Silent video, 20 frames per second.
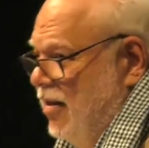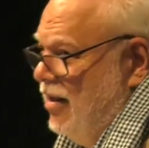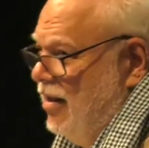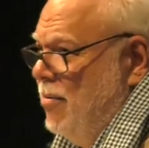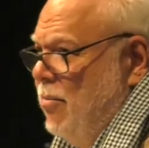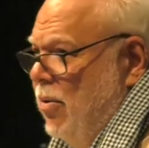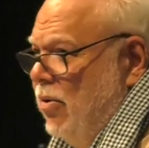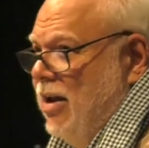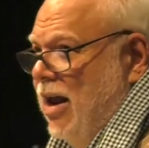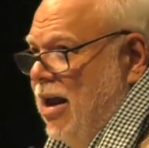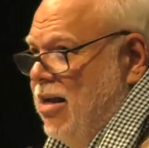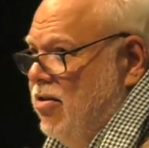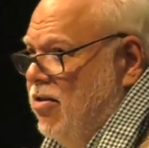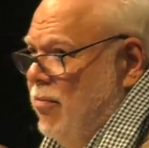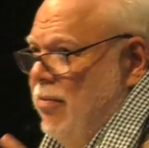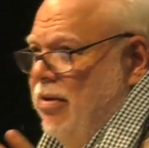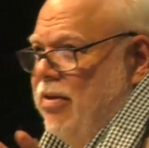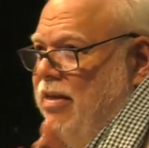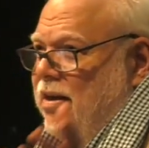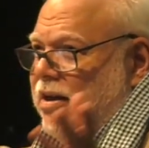The limbo dance,
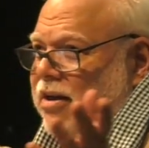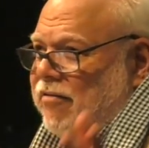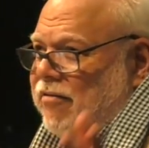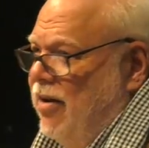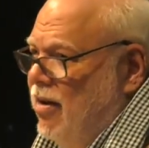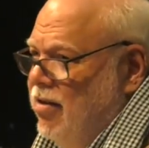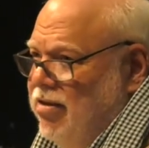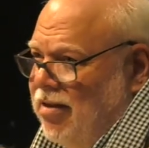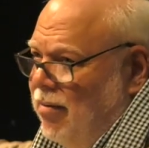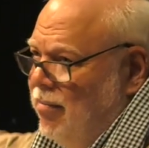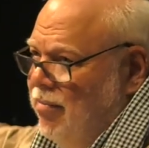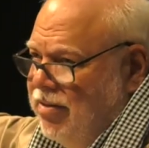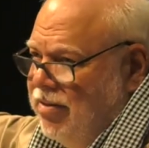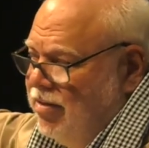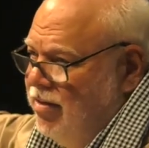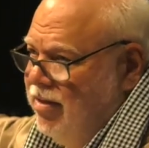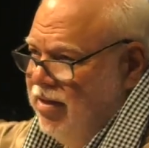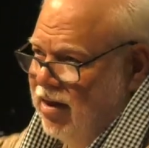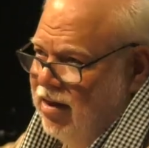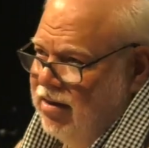we think of it as
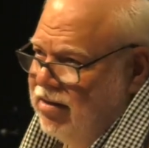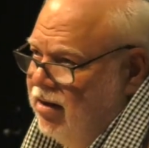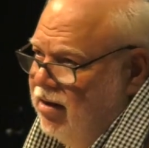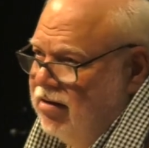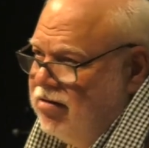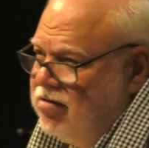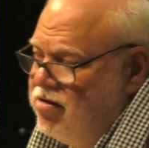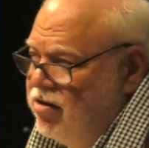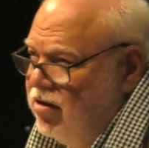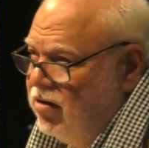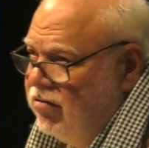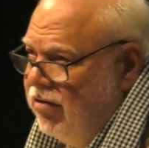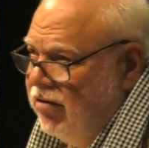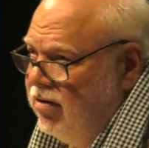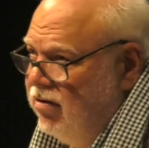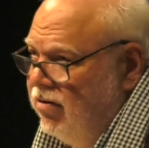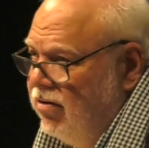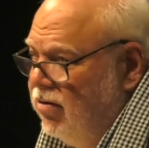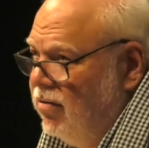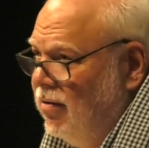something that
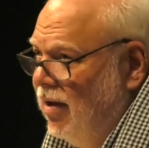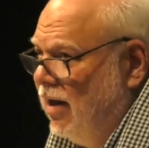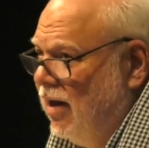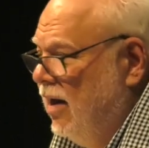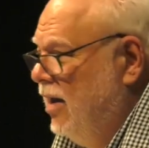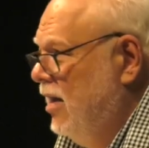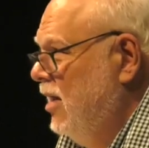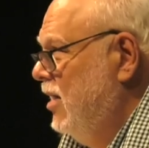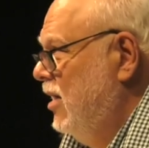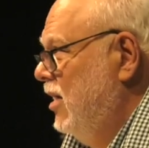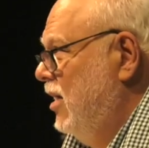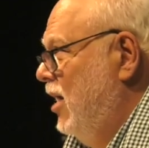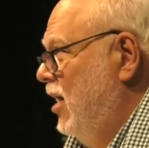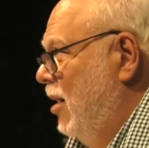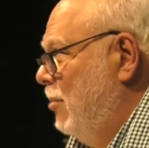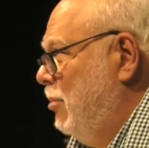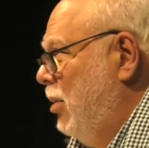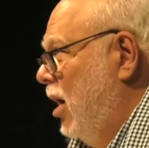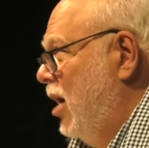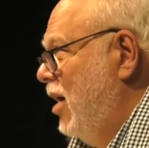children do at
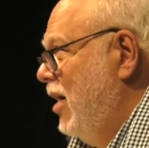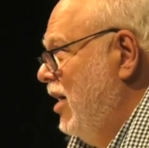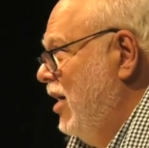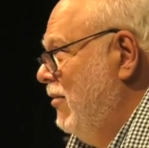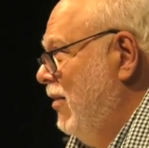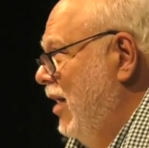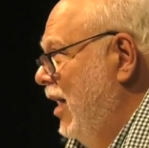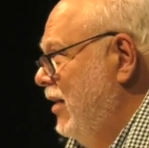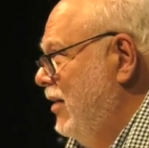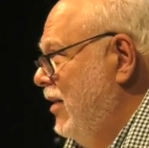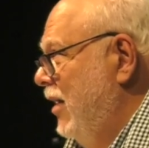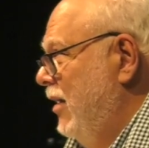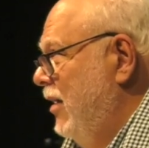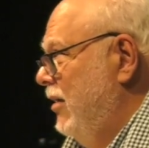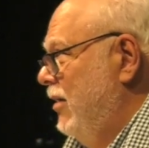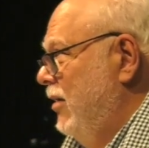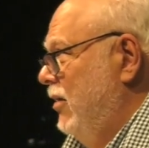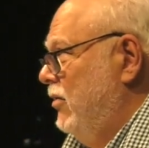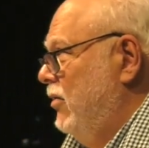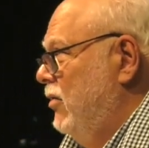a party, right? They,
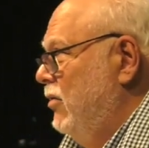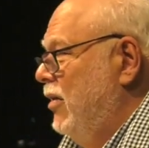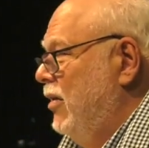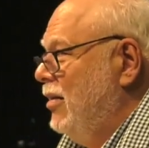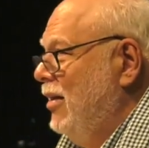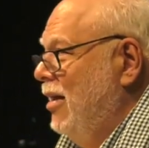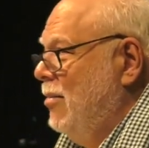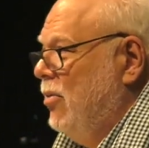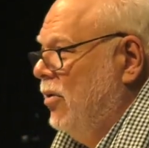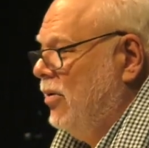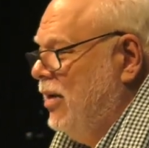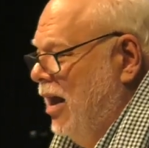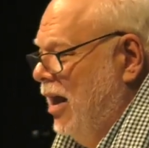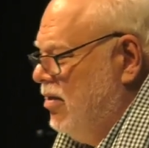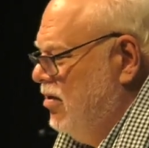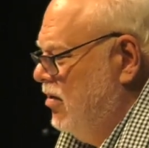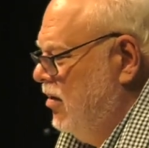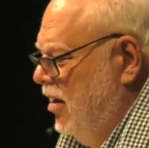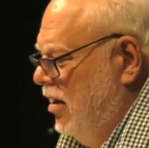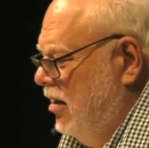you do the limbo
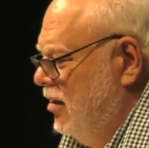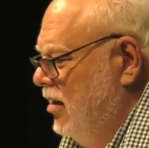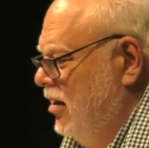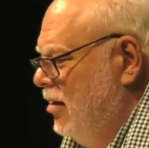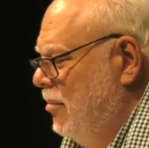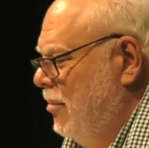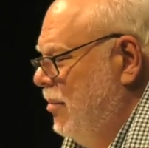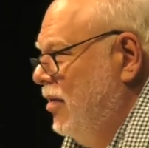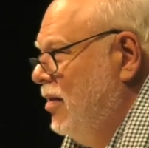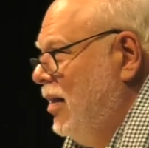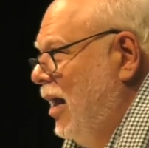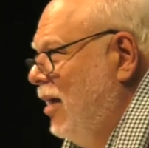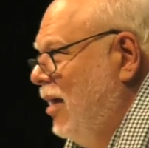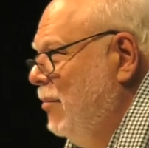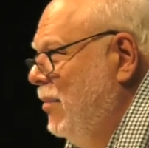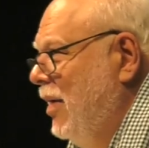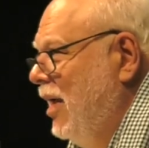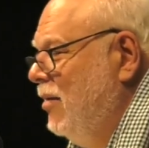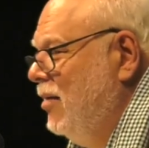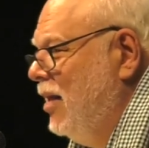dance, you know, a little, like, a
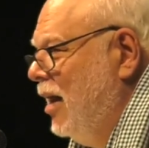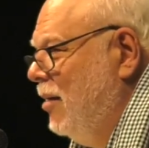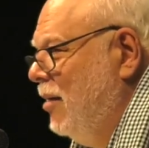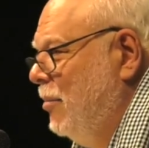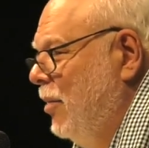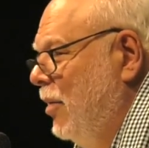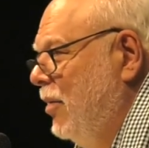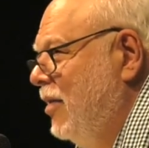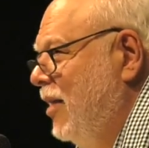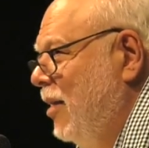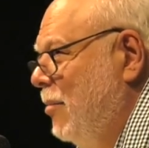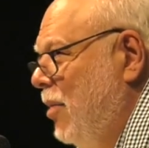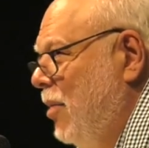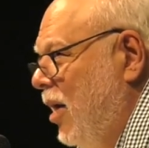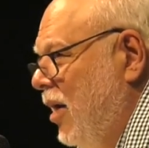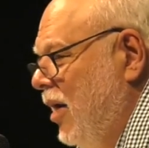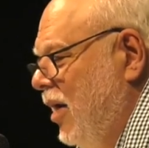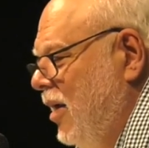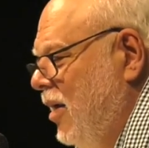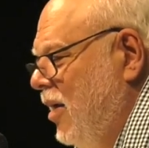baby, like a birthday
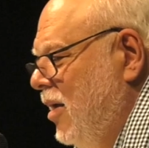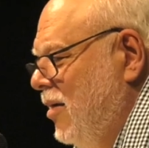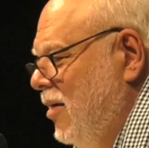party.